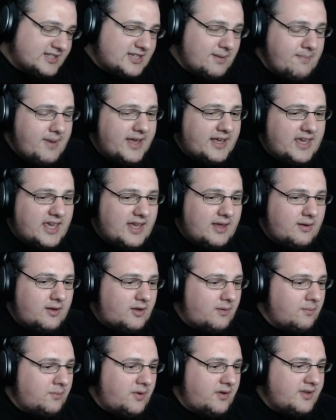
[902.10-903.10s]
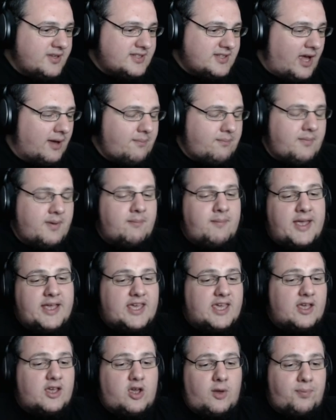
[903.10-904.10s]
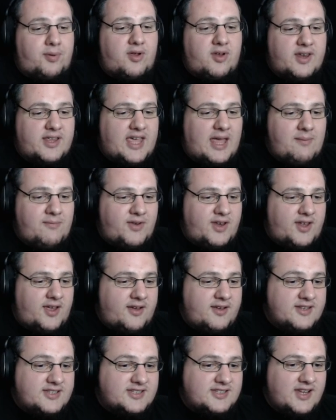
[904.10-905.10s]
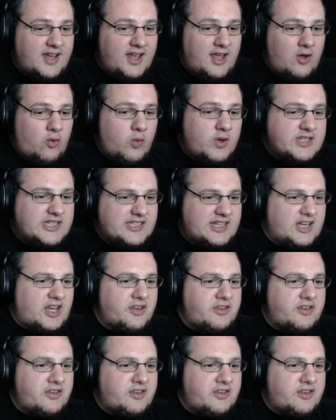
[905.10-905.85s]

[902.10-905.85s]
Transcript: So making music, making computer game videos was just